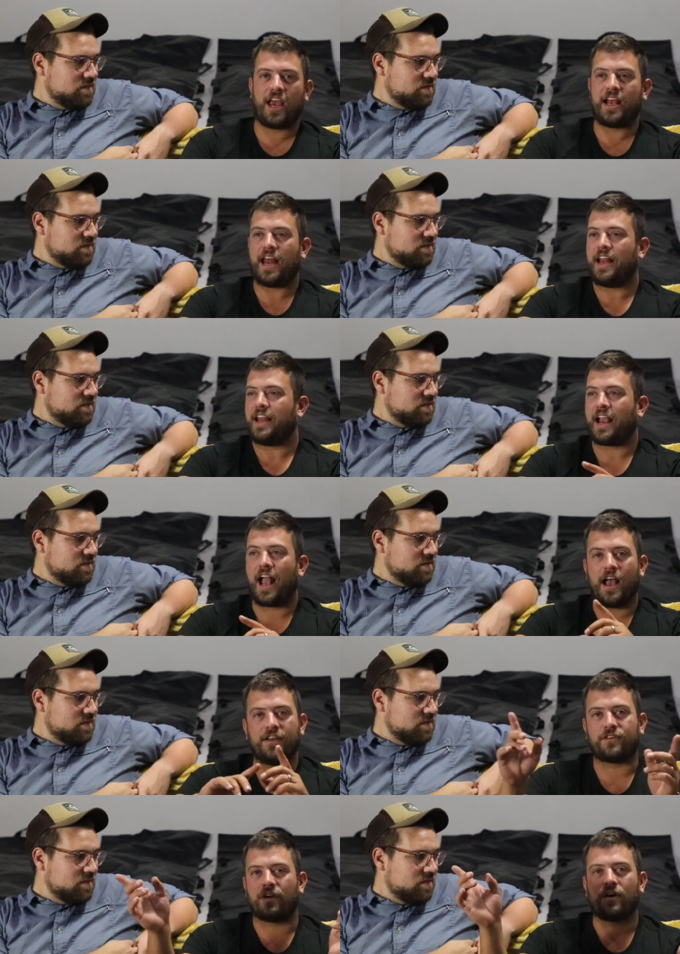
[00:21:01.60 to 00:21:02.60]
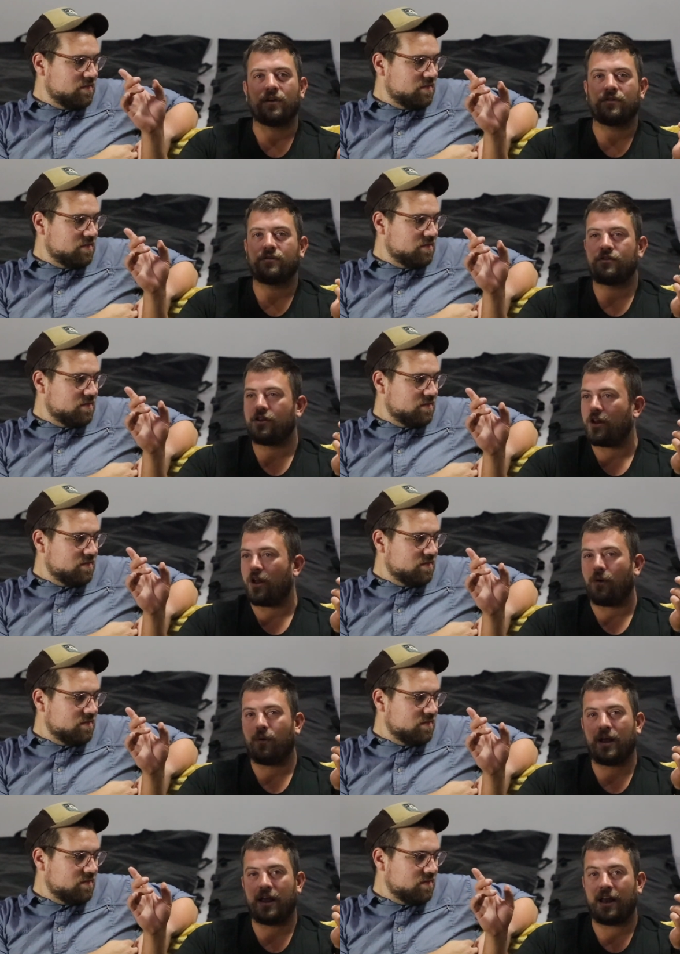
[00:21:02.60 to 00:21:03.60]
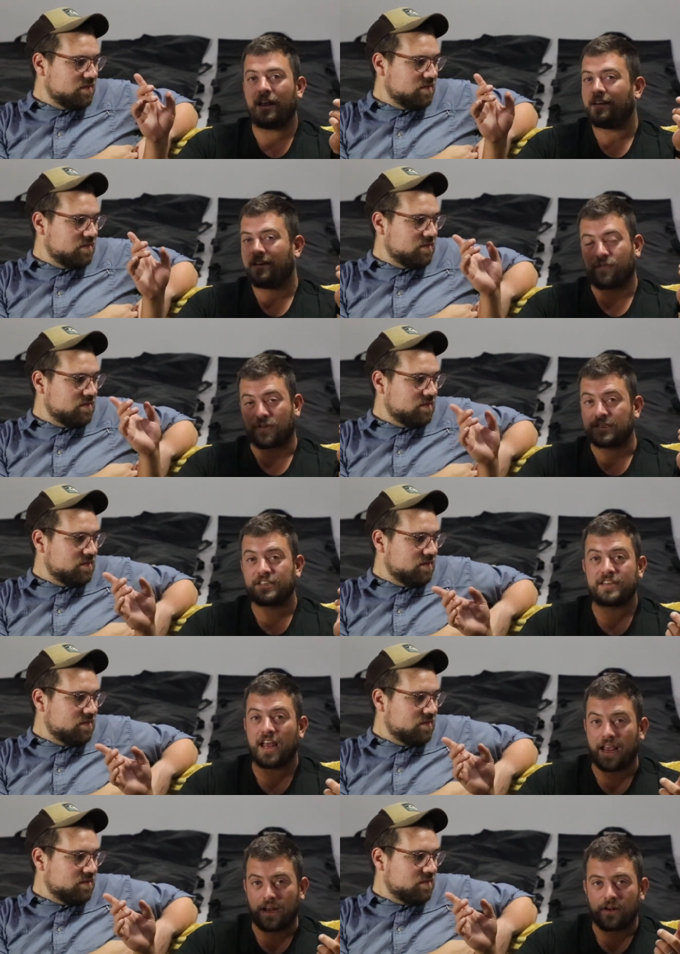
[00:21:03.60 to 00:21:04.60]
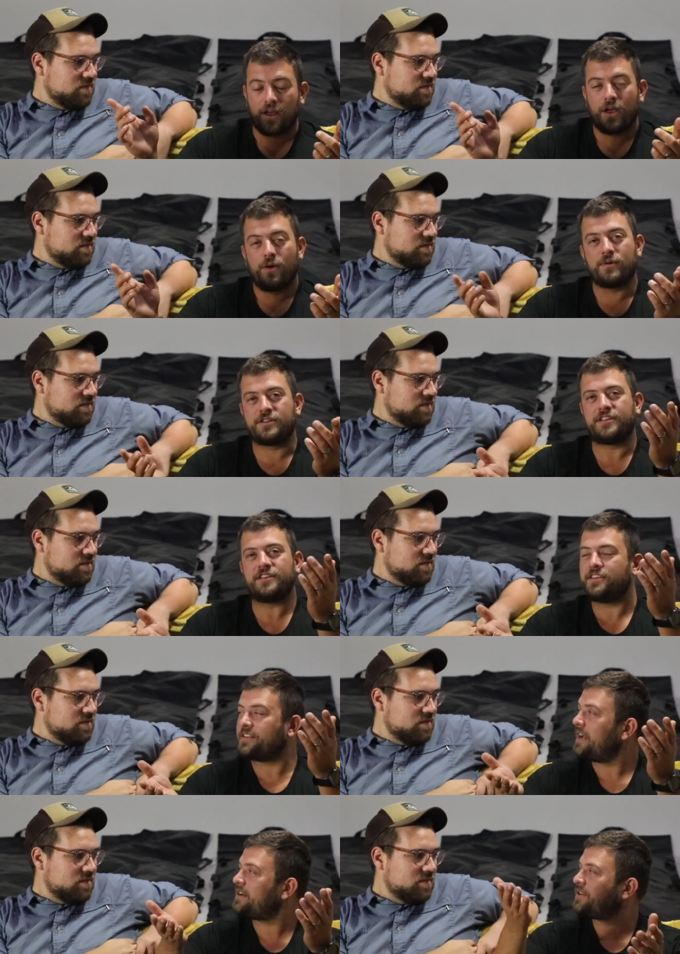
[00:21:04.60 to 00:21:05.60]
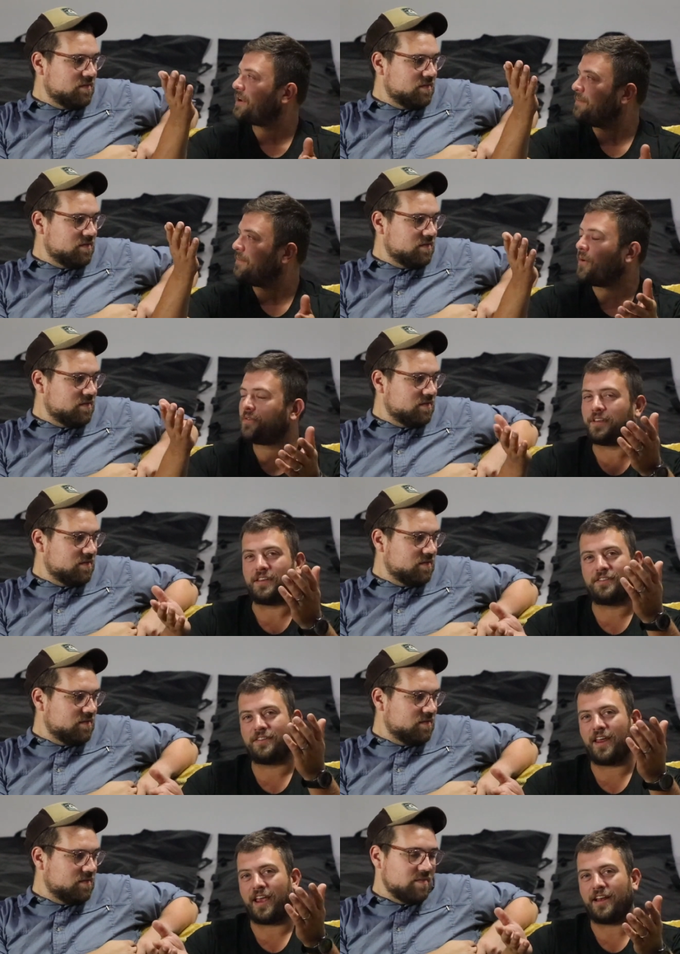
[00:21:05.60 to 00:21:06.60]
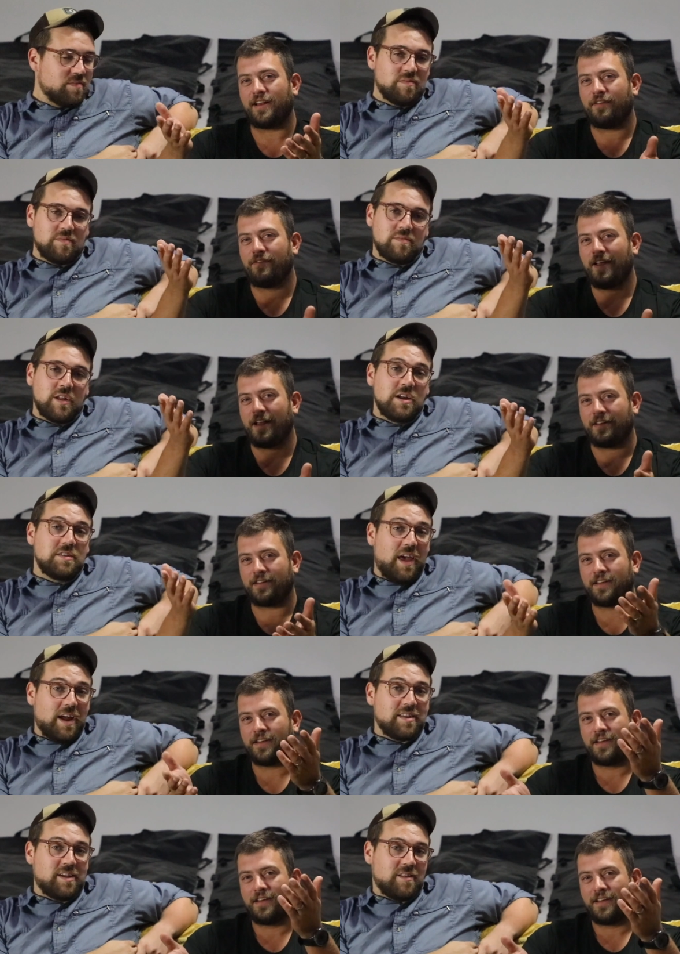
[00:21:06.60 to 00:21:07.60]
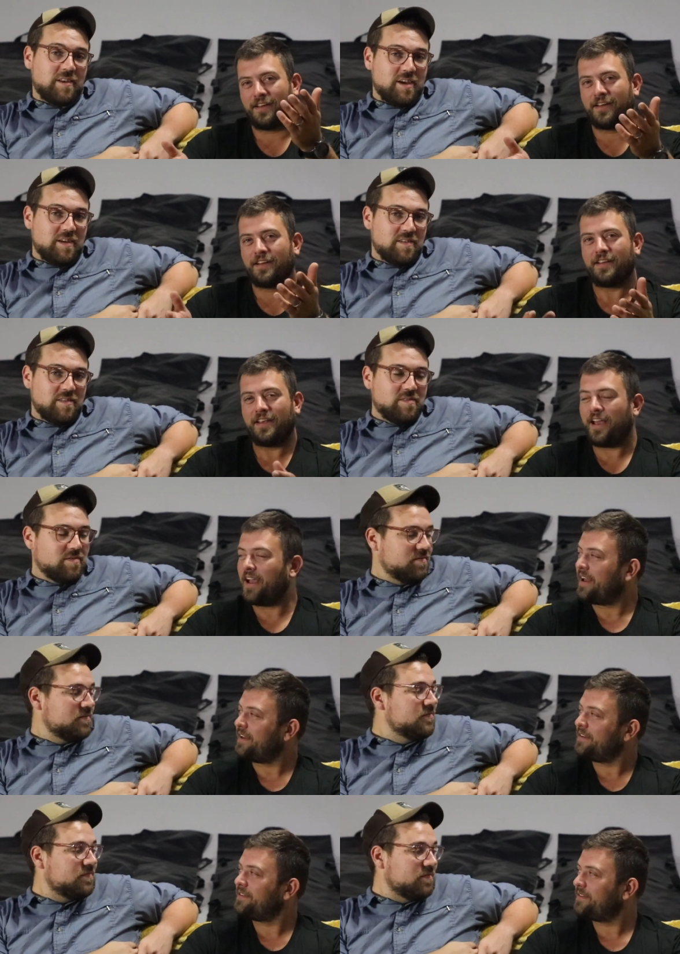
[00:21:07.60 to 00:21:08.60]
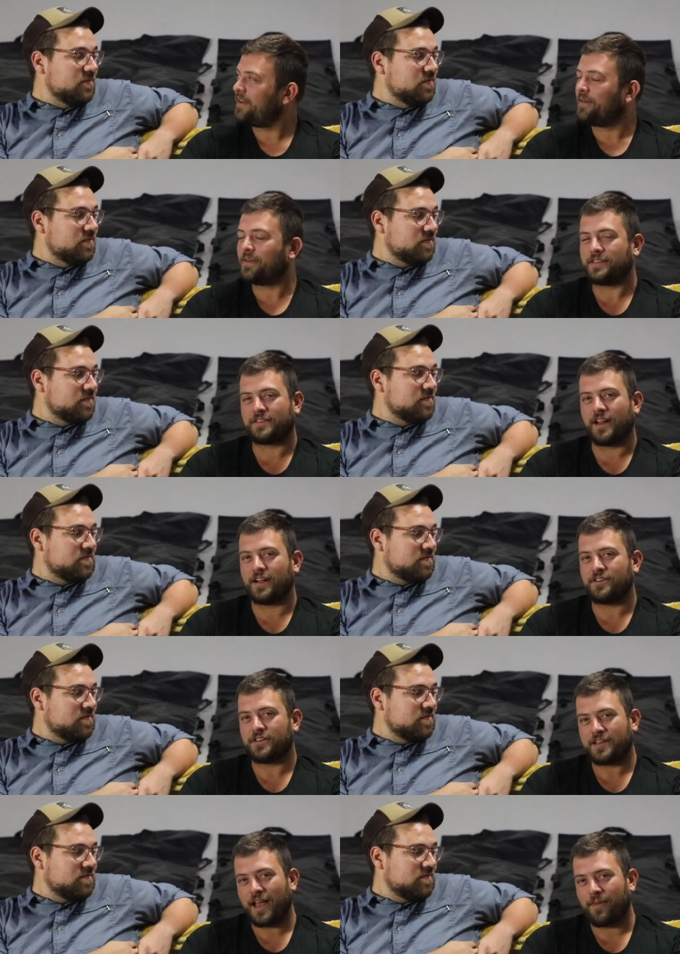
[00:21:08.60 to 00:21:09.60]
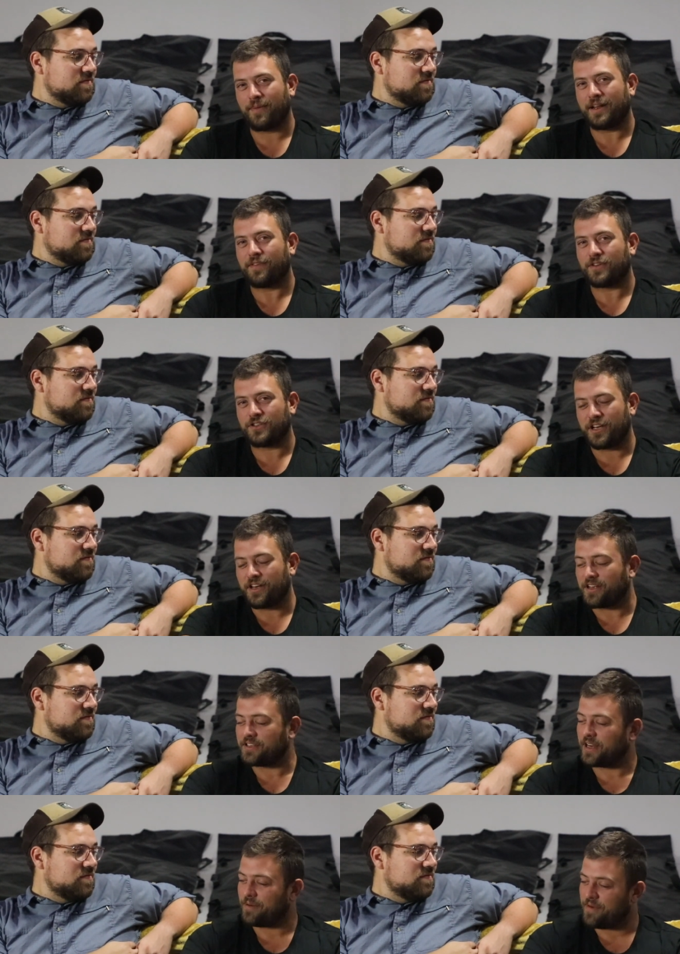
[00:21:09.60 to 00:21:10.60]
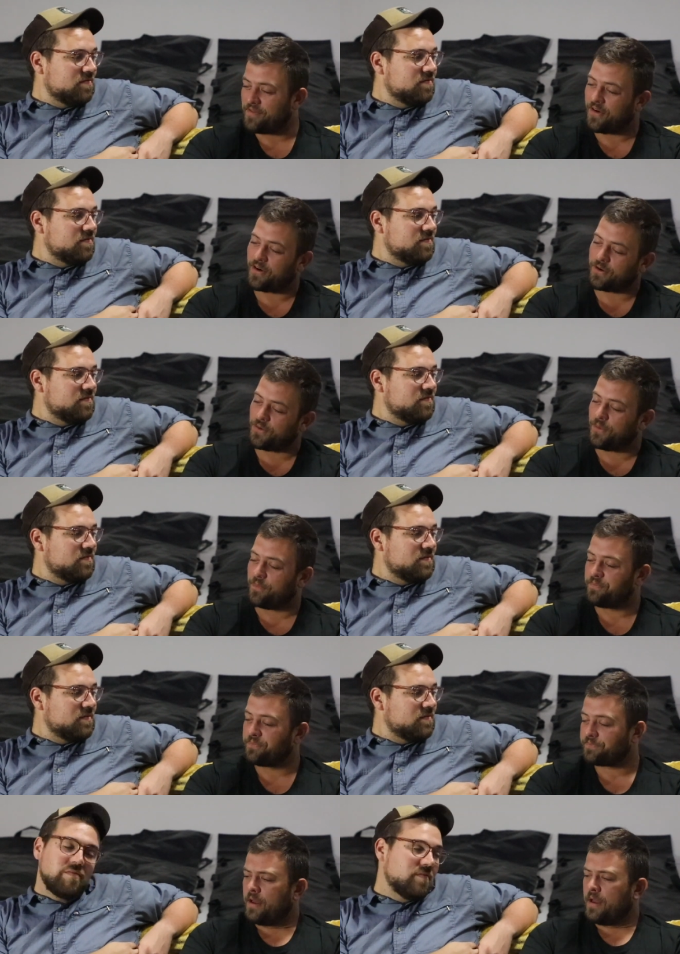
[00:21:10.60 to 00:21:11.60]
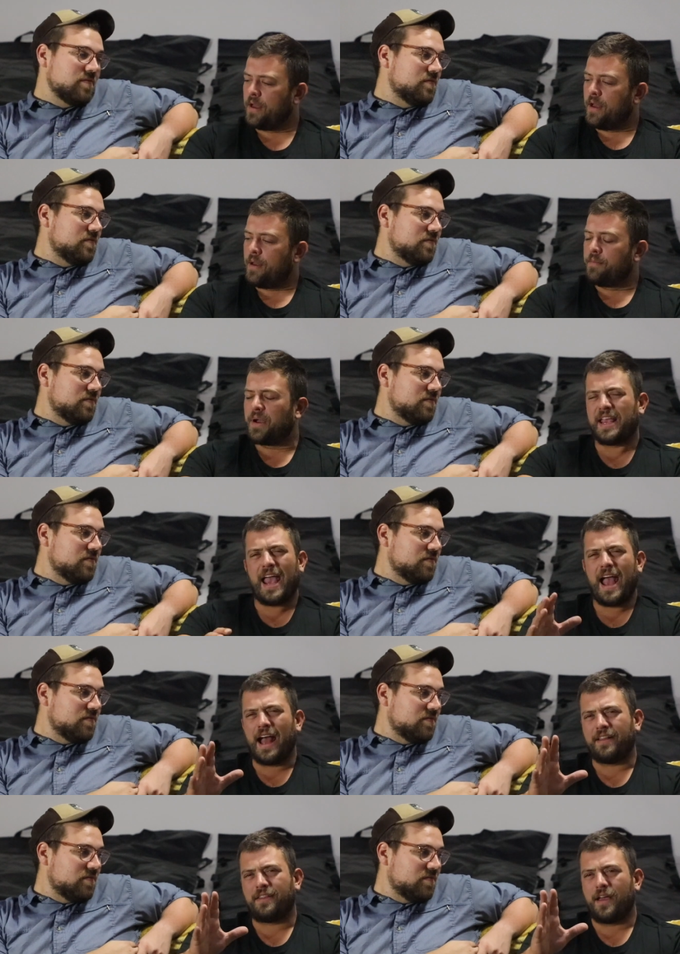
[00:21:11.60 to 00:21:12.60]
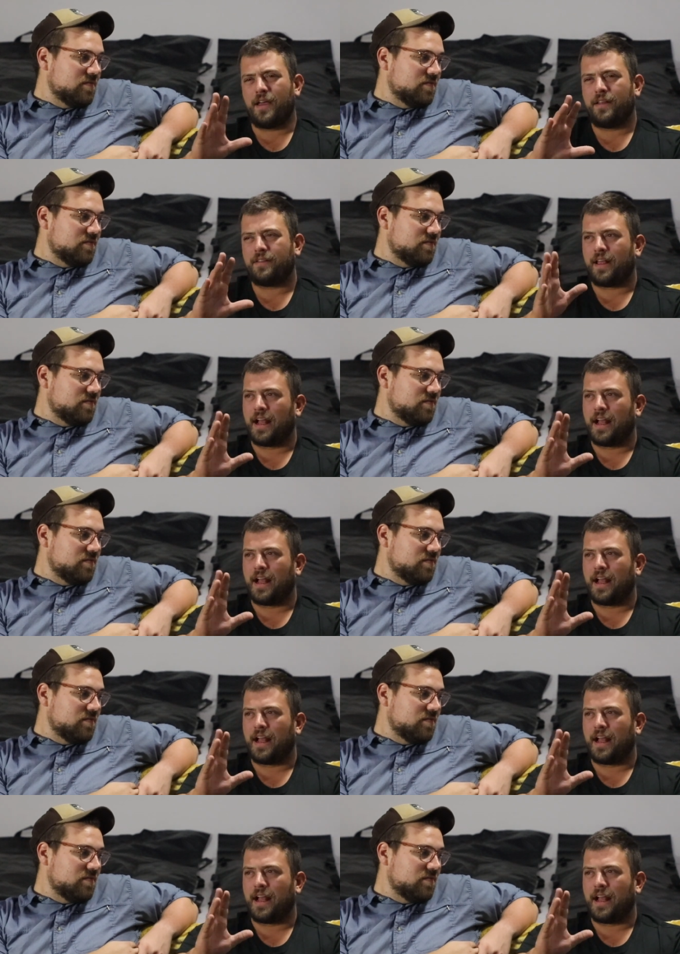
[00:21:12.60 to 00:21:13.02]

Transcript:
Speaker 1: late, and the guys are, you know, in a different state. Which this is actually a multi-state event.
Speaker 2: Technically.
Speaker 1: Yeah, so it's not just happening in Virginia. It's going to be very cool. But yeah, the,